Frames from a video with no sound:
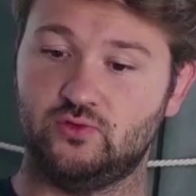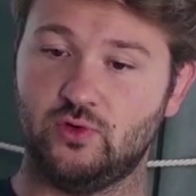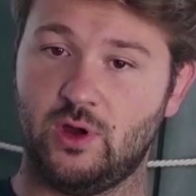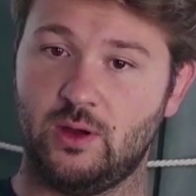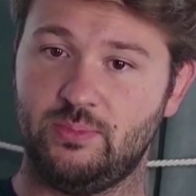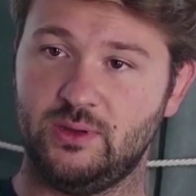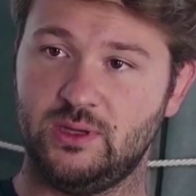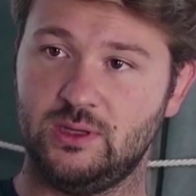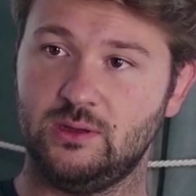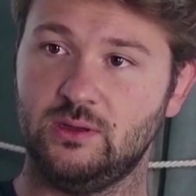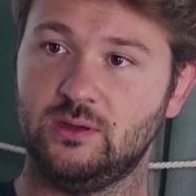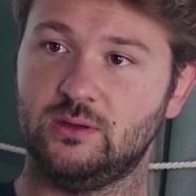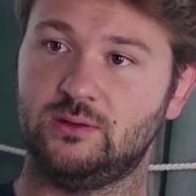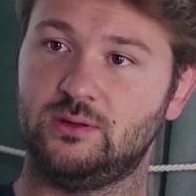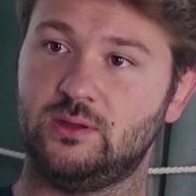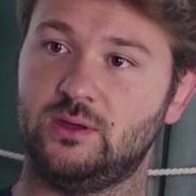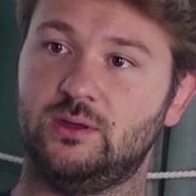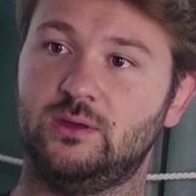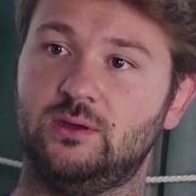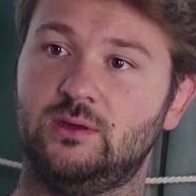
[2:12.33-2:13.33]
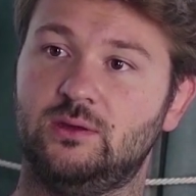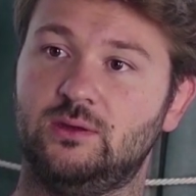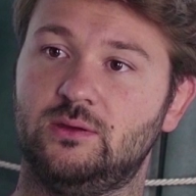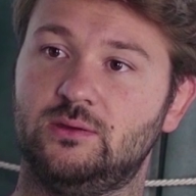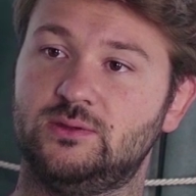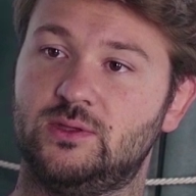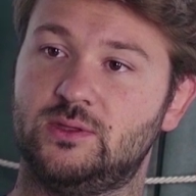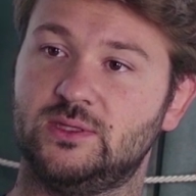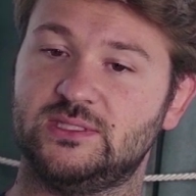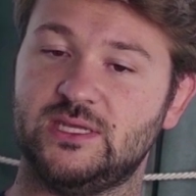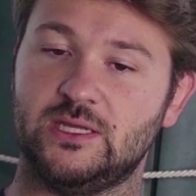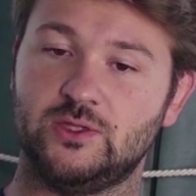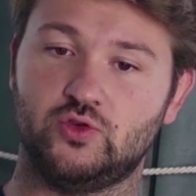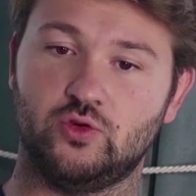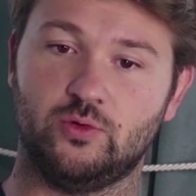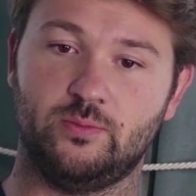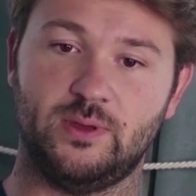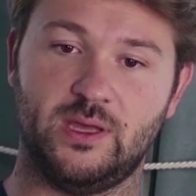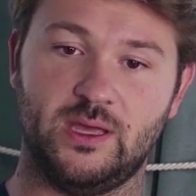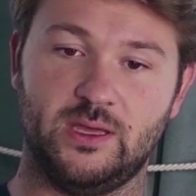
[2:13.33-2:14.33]
dropping, the
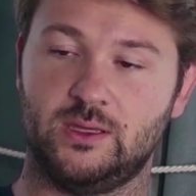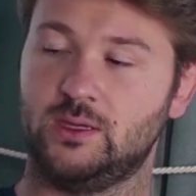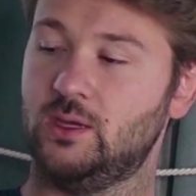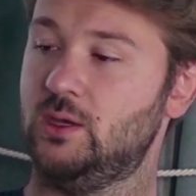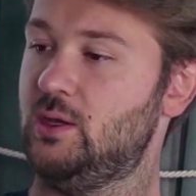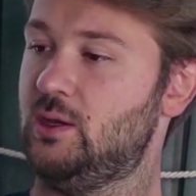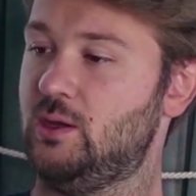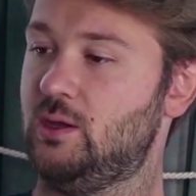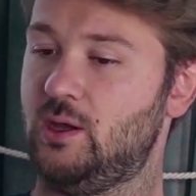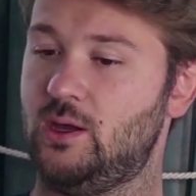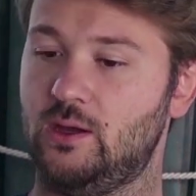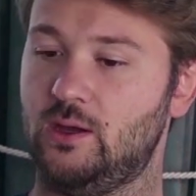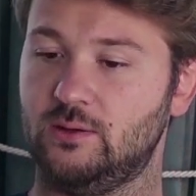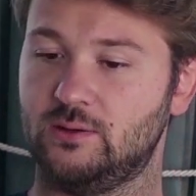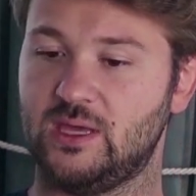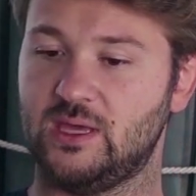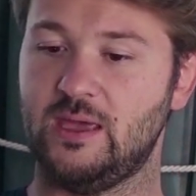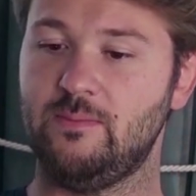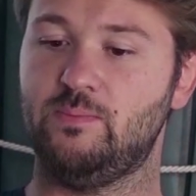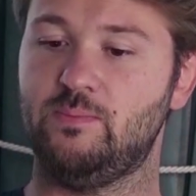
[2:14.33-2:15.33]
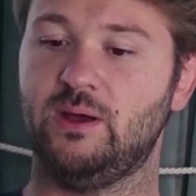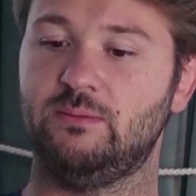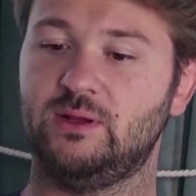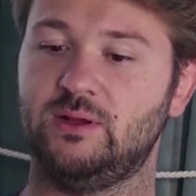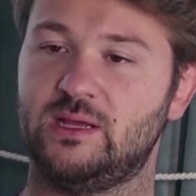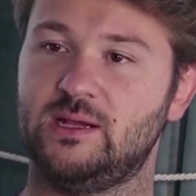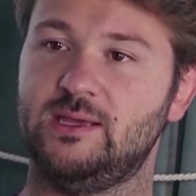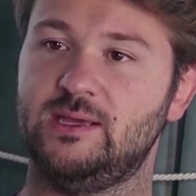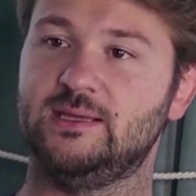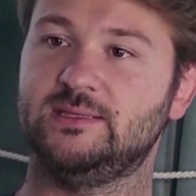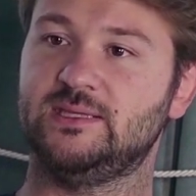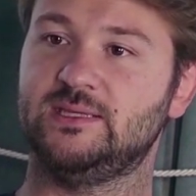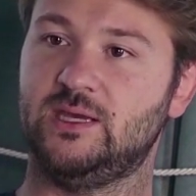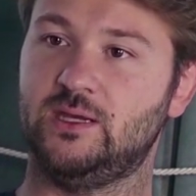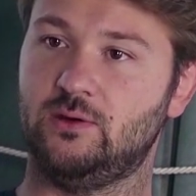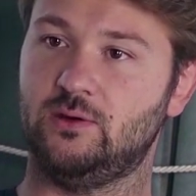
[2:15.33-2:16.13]
central bank came publicly and said,